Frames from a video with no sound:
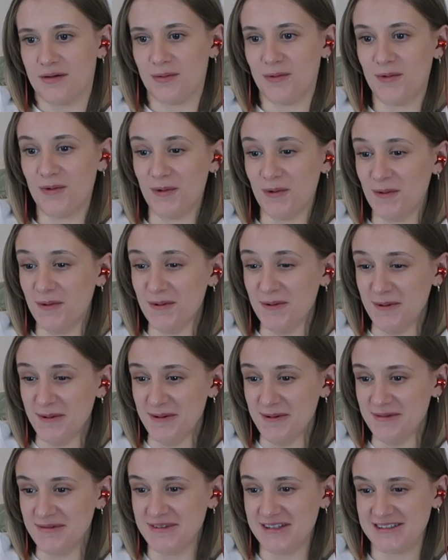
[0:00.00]

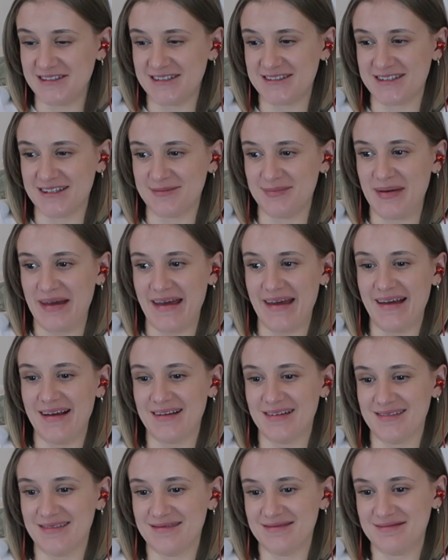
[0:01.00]
Ooh, this is a
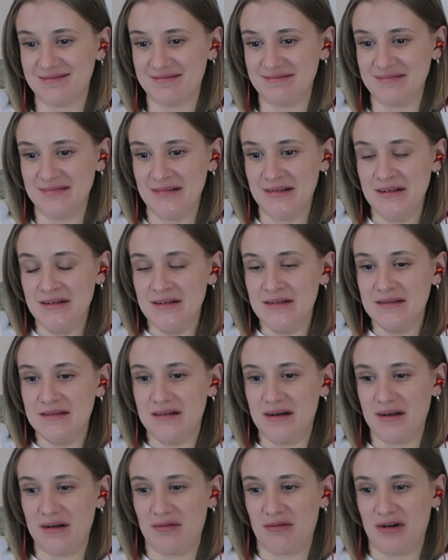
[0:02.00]
bit...
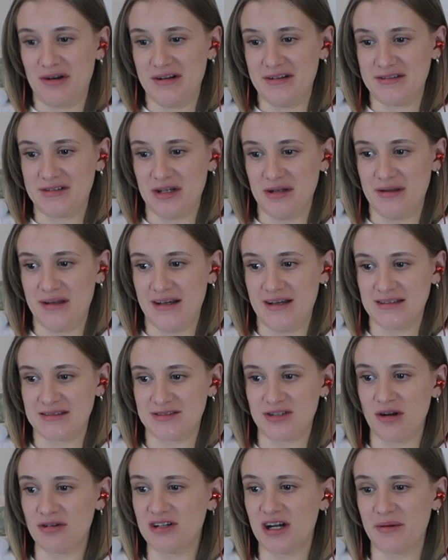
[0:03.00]
I don't want to do this.
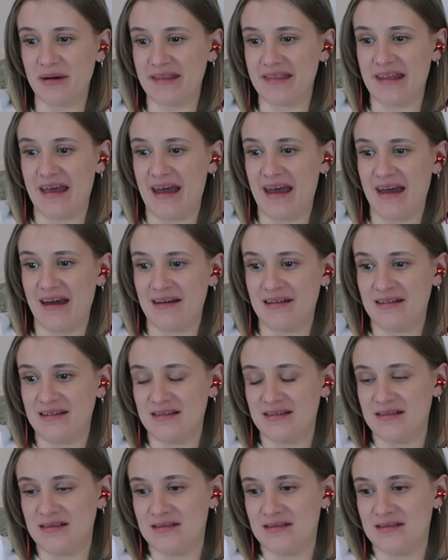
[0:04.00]
Don't go in there.